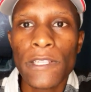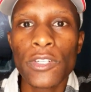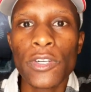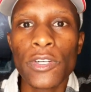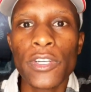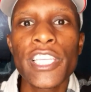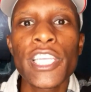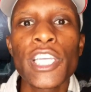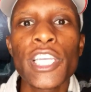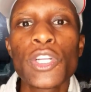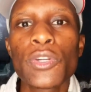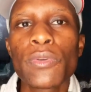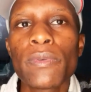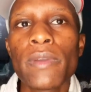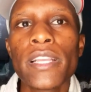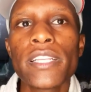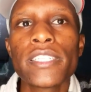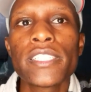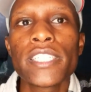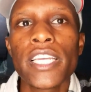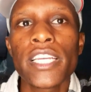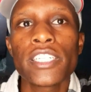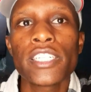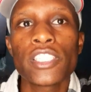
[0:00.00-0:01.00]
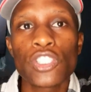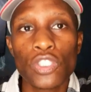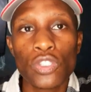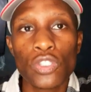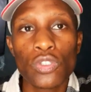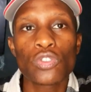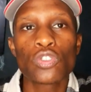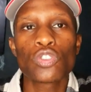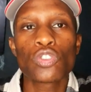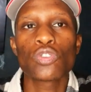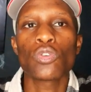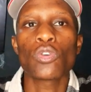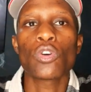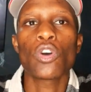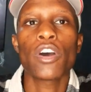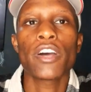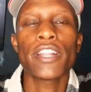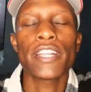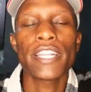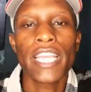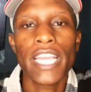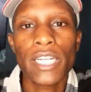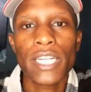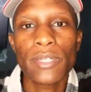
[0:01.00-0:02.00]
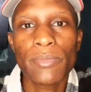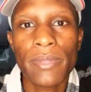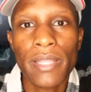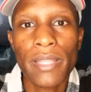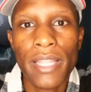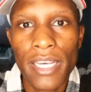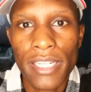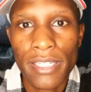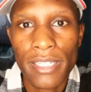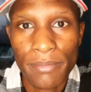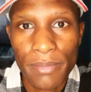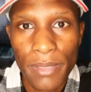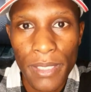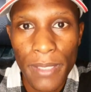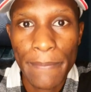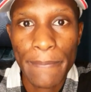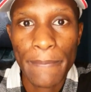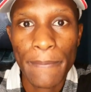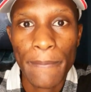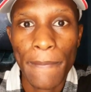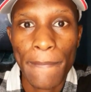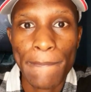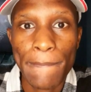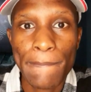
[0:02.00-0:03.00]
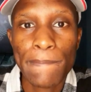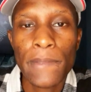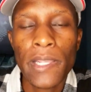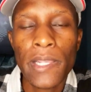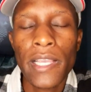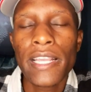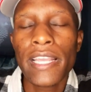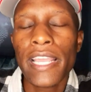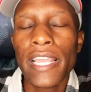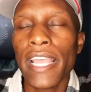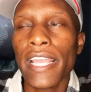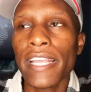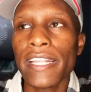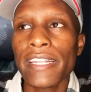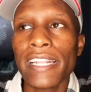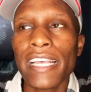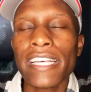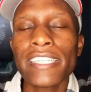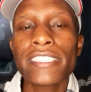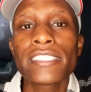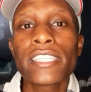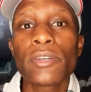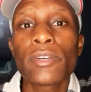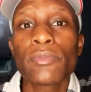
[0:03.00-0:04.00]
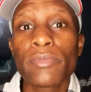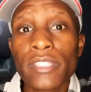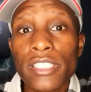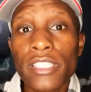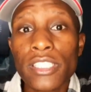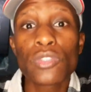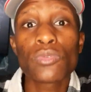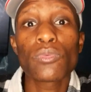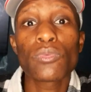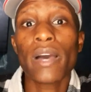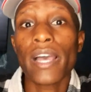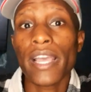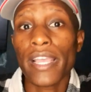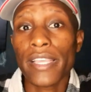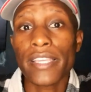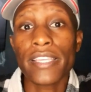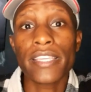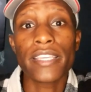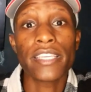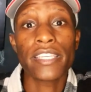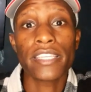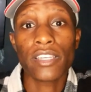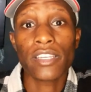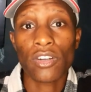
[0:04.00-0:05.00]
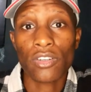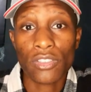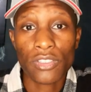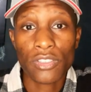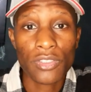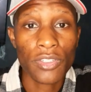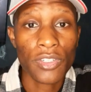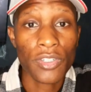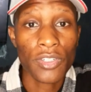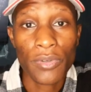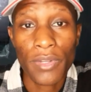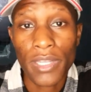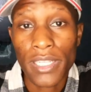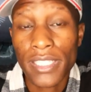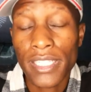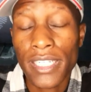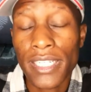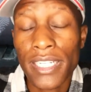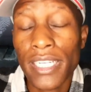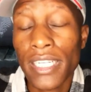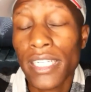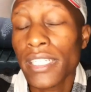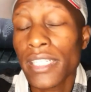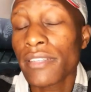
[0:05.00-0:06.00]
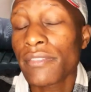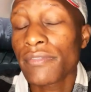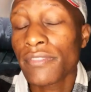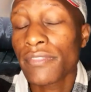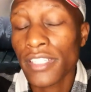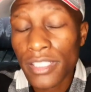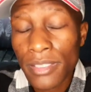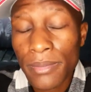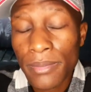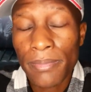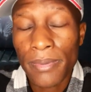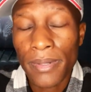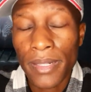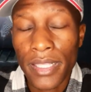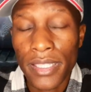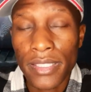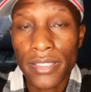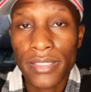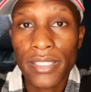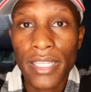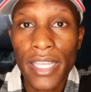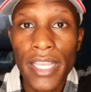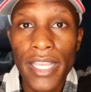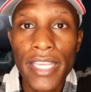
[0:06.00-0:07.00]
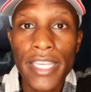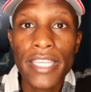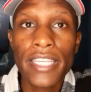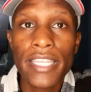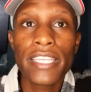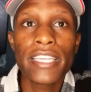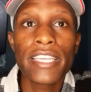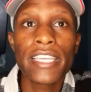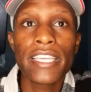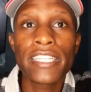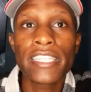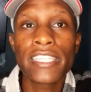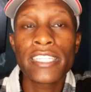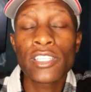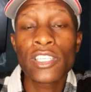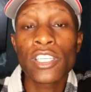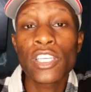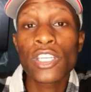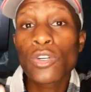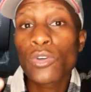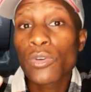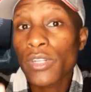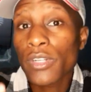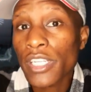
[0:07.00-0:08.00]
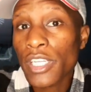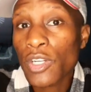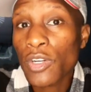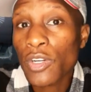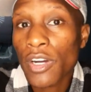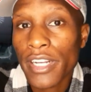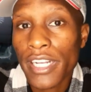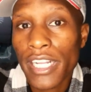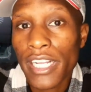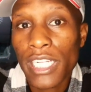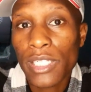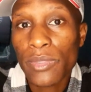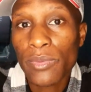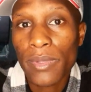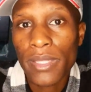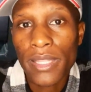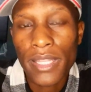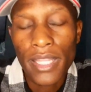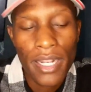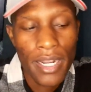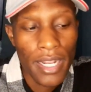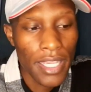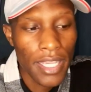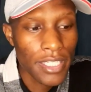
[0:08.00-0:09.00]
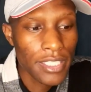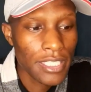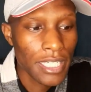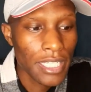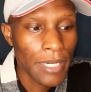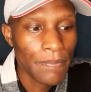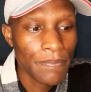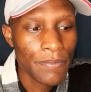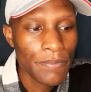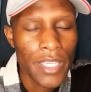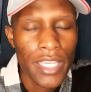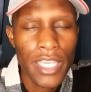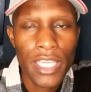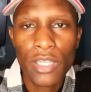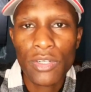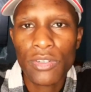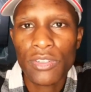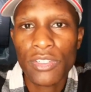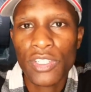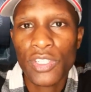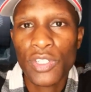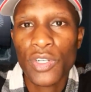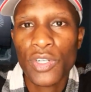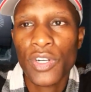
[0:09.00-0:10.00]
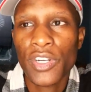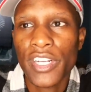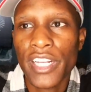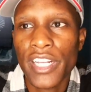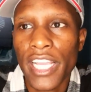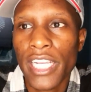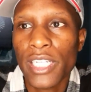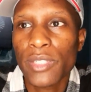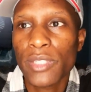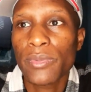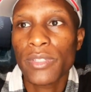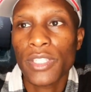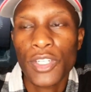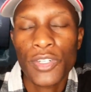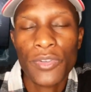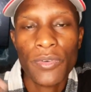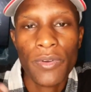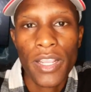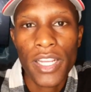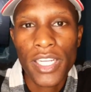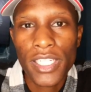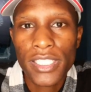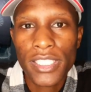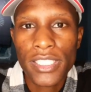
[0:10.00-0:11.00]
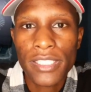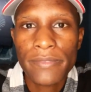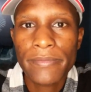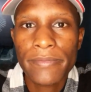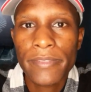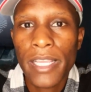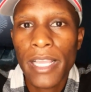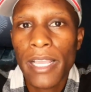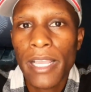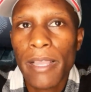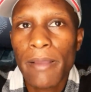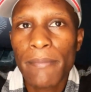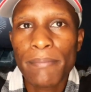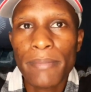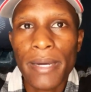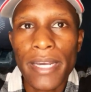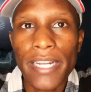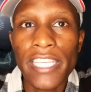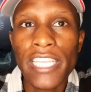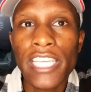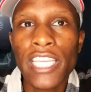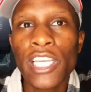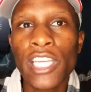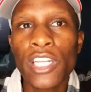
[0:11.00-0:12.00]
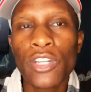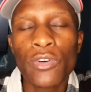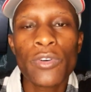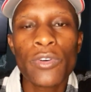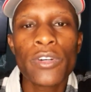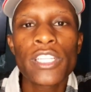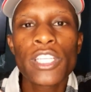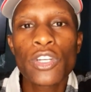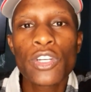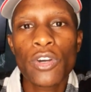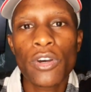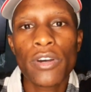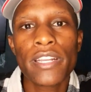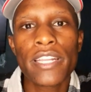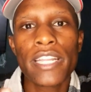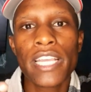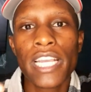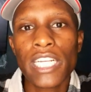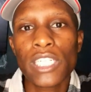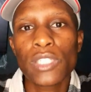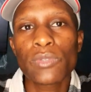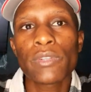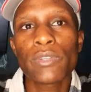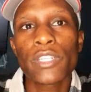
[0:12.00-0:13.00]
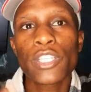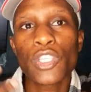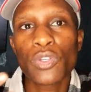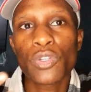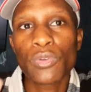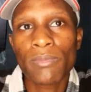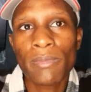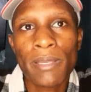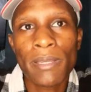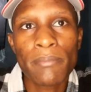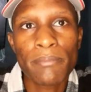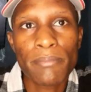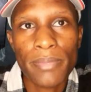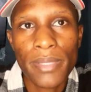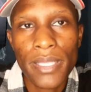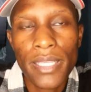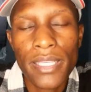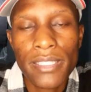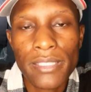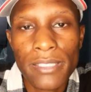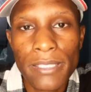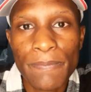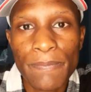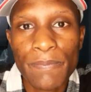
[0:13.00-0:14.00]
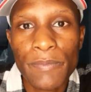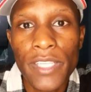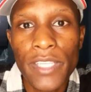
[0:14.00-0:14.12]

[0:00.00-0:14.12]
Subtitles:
He created you to connect with other people. And that's the reason why he also created in the first place. He couldn't connect with the nature. He couldn't connect with creation, but he can only connect with human beings.